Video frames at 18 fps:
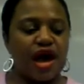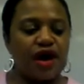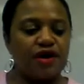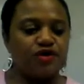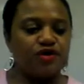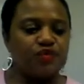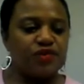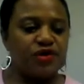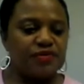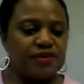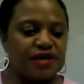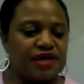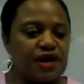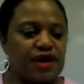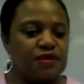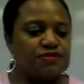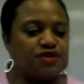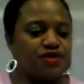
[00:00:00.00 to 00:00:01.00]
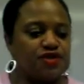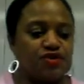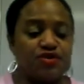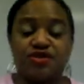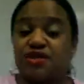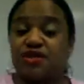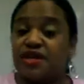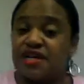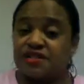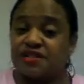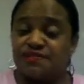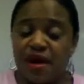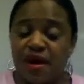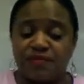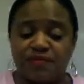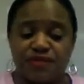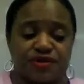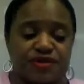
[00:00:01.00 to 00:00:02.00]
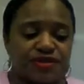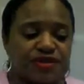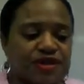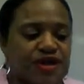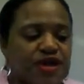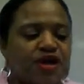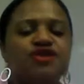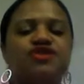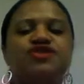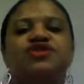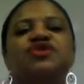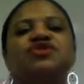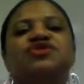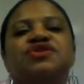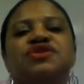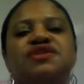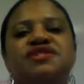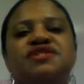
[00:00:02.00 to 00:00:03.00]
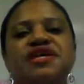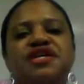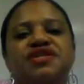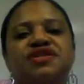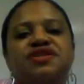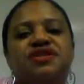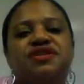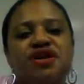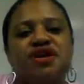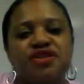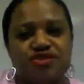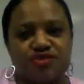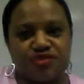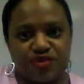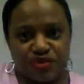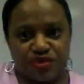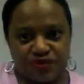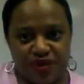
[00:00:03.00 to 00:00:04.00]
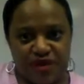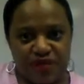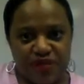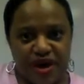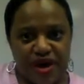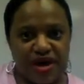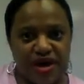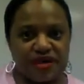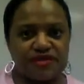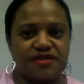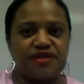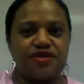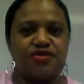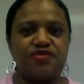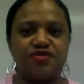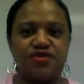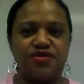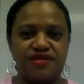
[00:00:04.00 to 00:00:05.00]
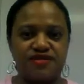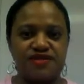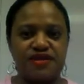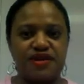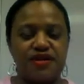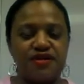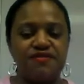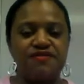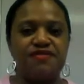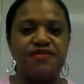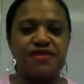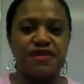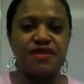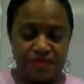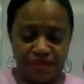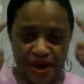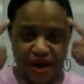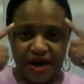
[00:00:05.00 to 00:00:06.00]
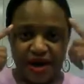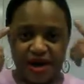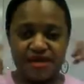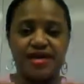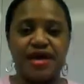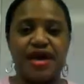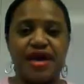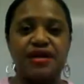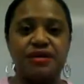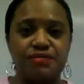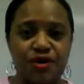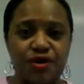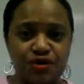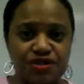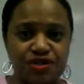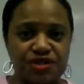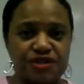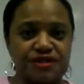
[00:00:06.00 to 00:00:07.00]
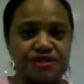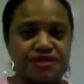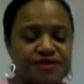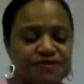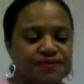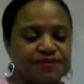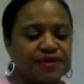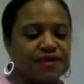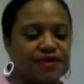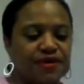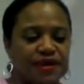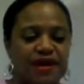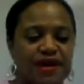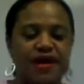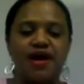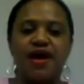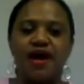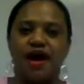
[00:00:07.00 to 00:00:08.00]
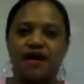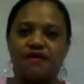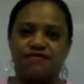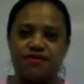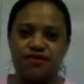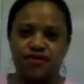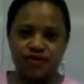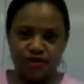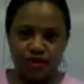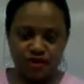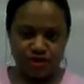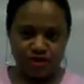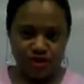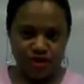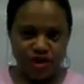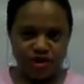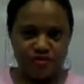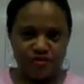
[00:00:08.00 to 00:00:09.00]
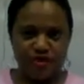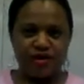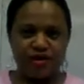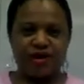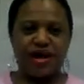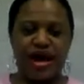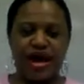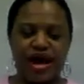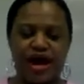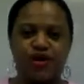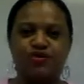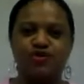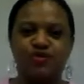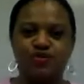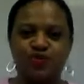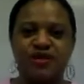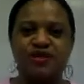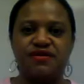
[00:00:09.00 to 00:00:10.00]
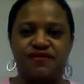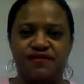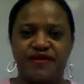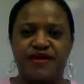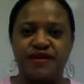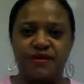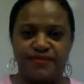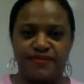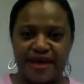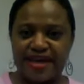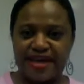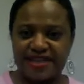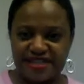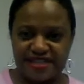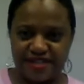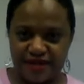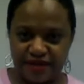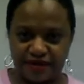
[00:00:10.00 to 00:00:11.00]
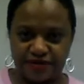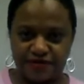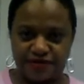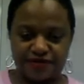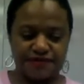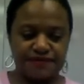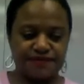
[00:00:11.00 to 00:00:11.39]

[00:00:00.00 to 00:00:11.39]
how do we become socialized members? Socialization occurs through three ways: through the self, the mind, and emotions. I first want to talk about how do we develop a self.